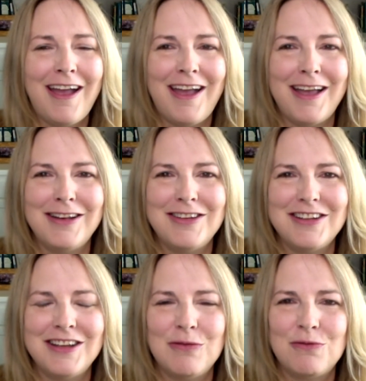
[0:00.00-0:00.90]

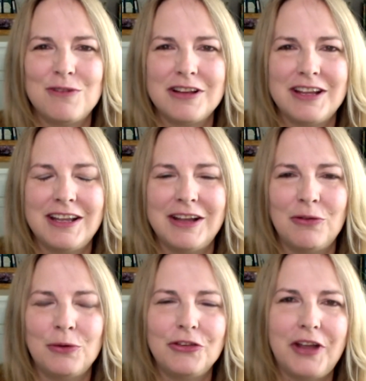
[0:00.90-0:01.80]
and it really
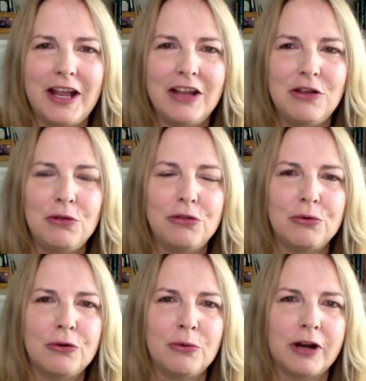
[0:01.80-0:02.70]
it will take you
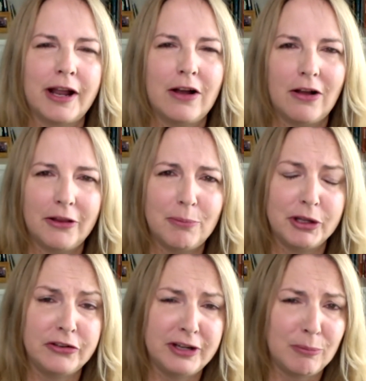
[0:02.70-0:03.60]
through what i call the
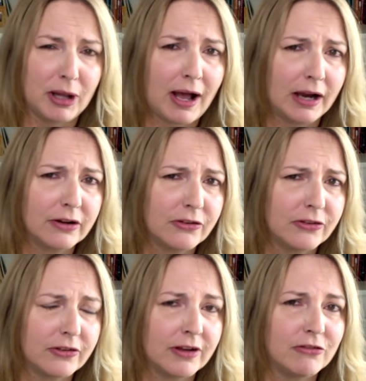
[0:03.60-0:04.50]
building
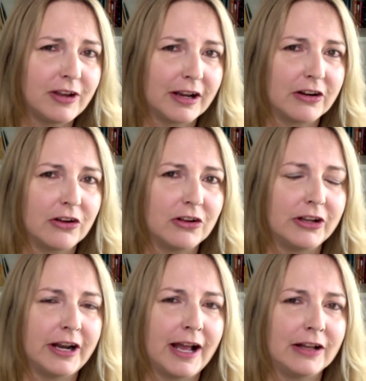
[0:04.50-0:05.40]
blocks of
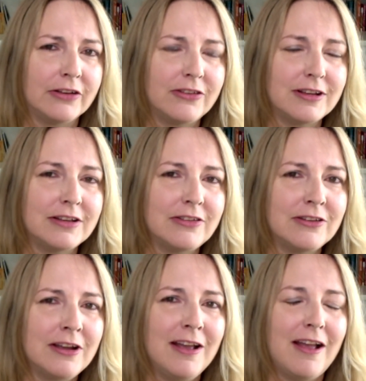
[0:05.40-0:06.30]
technical
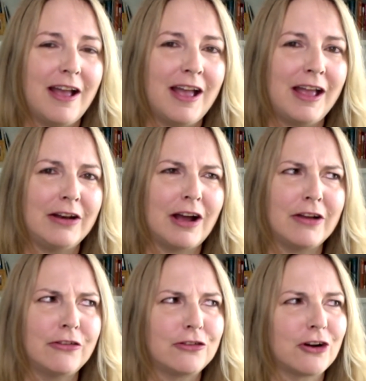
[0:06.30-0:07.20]
analysis and
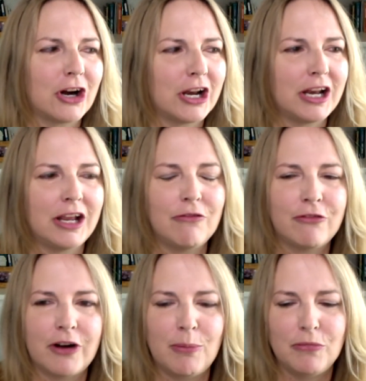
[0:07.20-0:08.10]
i started
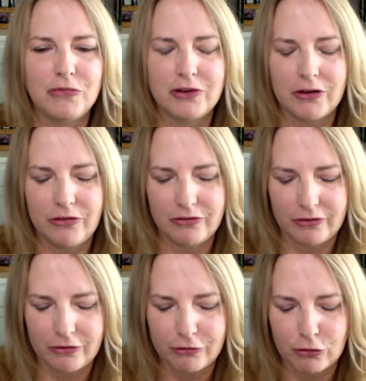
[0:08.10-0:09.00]
it from
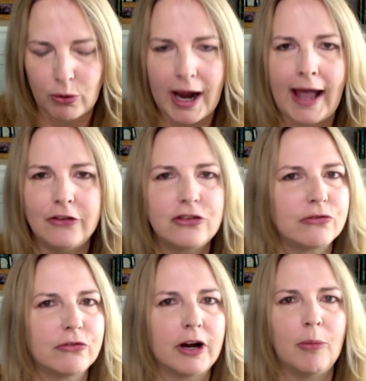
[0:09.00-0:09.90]
just
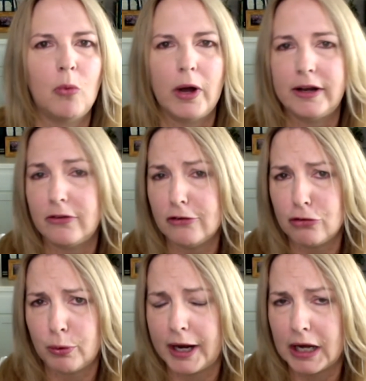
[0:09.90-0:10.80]
scratch from what is a
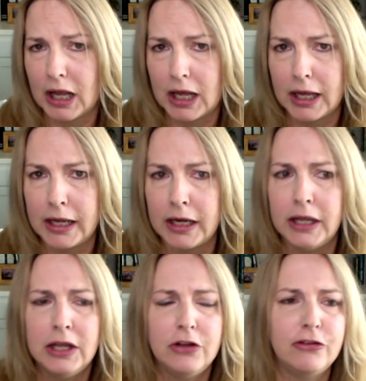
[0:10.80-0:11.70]
trend
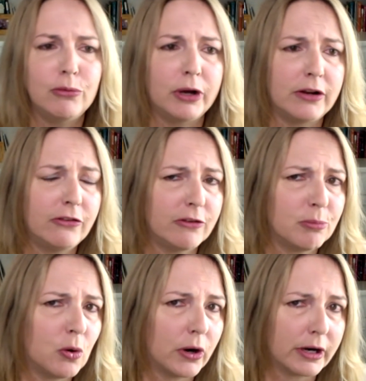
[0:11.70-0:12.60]
line to what is
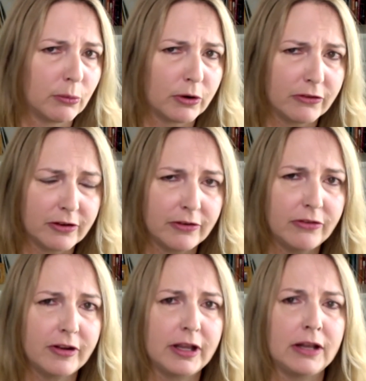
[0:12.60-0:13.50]
support and
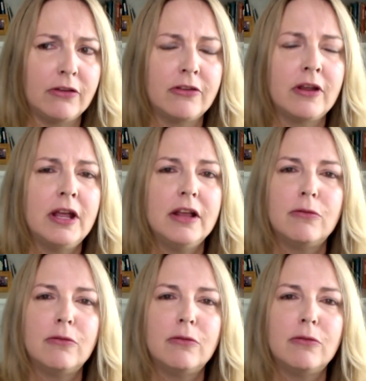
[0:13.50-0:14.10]
resistance